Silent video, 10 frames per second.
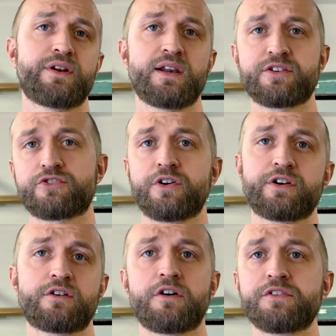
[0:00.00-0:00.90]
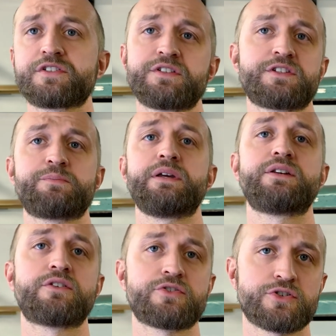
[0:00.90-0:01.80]
an electronic constant
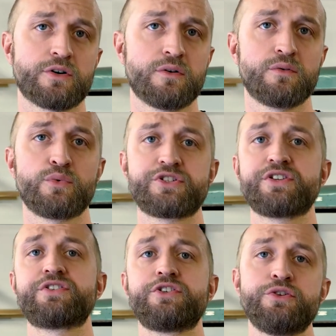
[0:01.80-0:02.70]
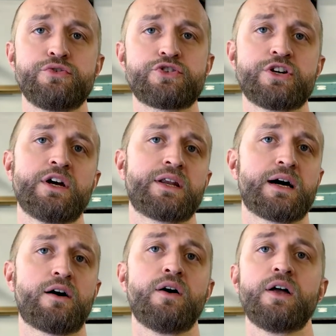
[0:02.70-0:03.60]
speed control, which is huge.
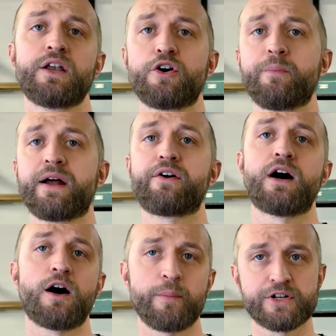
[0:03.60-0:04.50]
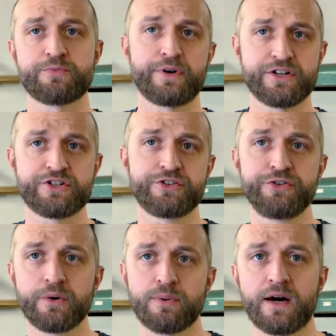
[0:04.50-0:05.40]
Now, no matter how much pressure
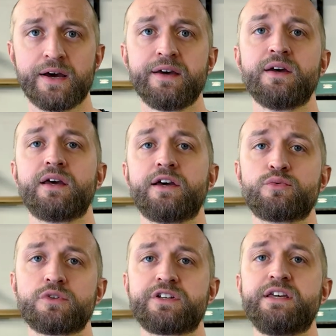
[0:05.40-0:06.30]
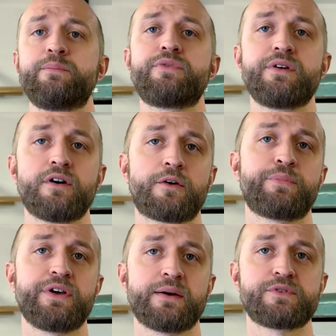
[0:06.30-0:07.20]
you apply, it will keep the
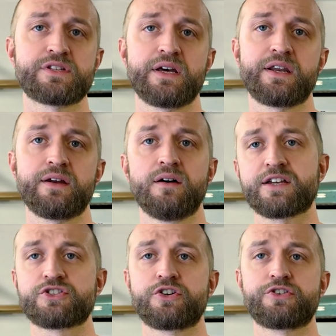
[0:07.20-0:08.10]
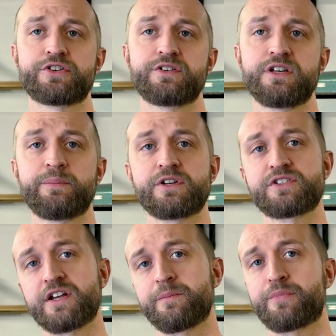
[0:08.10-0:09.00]
RPM steady, like a surgeon, keeping
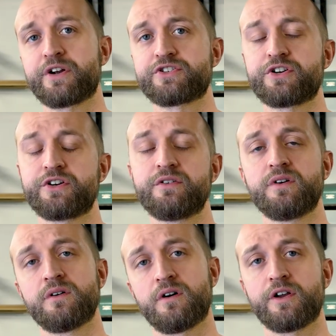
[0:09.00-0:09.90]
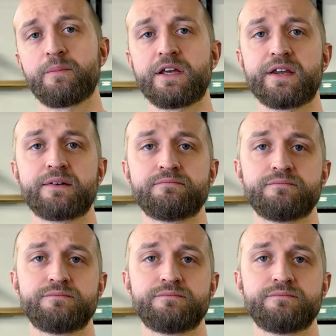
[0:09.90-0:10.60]
steady pressure on a bleeding.